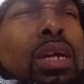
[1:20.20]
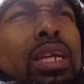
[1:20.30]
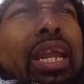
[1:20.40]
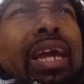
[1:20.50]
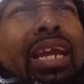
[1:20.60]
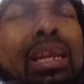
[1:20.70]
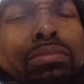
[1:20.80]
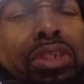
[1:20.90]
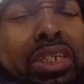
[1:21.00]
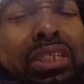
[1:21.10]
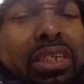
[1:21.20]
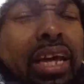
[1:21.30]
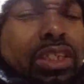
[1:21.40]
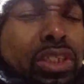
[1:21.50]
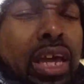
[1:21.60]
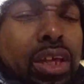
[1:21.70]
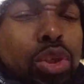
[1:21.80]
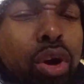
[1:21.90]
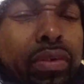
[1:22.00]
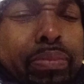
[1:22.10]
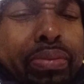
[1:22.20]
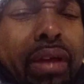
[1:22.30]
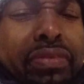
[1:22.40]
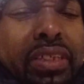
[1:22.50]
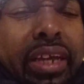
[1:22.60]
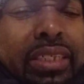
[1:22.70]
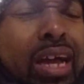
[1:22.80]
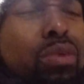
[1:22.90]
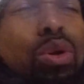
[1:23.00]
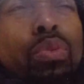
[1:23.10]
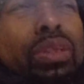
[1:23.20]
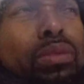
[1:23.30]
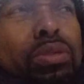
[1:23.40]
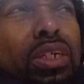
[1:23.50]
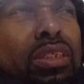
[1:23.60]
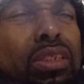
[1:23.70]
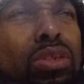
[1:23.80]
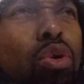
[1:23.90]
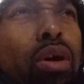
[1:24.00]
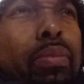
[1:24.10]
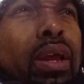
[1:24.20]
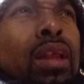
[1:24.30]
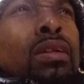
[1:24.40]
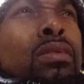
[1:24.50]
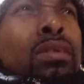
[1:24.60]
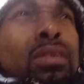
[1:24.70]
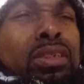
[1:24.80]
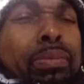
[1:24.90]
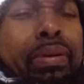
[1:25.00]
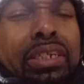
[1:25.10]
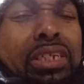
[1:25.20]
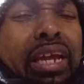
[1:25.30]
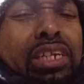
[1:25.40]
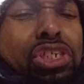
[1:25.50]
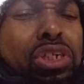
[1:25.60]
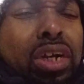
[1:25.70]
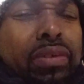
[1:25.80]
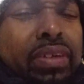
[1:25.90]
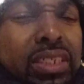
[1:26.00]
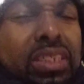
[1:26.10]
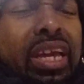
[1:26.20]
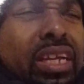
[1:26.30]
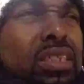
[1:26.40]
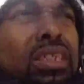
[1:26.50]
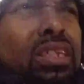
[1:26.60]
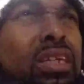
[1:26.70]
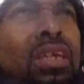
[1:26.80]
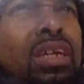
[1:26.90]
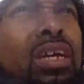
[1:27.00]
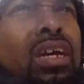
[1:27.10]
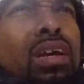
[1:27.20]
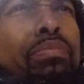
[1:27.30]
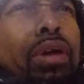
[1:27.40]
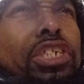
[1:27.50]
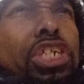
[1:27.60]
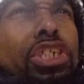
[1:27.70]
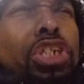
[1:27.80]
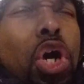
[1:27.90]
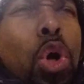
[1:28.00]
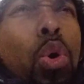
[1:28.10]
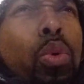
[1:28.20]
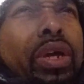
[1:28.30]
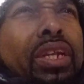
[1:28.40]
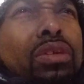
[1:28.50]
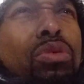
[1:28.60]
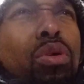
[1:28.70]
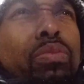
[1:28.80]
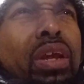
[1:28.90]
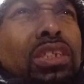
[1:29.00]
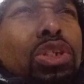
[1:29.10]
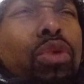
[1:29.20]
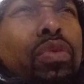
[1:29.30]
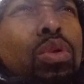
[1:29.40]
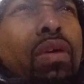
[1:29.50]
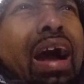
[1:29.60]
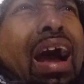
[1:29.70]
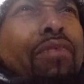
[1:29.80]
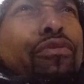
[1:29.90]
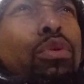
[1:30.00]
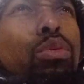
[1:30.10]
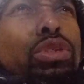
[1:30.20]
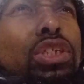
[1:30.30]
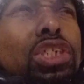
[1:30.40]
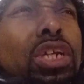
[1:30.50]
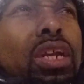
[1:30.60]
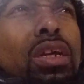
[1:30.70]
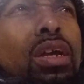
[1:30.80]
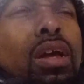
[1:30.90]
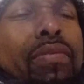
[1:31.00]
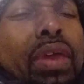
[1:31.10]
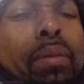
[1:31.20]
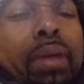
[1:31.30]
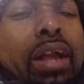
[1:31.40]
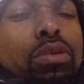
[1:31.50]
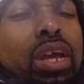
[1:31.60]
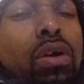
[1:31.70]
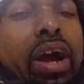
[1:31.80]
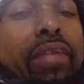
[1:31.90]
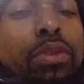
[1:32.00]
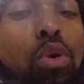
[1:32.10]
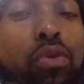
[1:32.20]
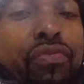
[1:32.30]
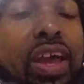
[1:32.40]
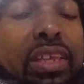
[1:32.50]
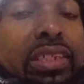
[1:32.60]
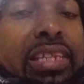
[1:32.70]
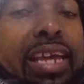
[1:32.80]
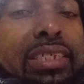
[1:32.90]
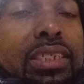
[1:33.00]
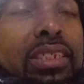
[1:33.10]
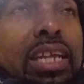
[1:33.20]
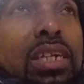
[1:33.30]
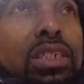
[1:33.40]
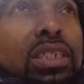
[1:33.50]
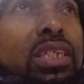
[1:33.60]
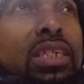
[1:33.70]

like they them shits look like Stella Dora breath sticks. I don't know what them shits is called, but it's a bunch of like sugary sticks and bunch of dough, and you know, they serve little hot foods and shit. Now mind you, they don't got no vendor's license. They just,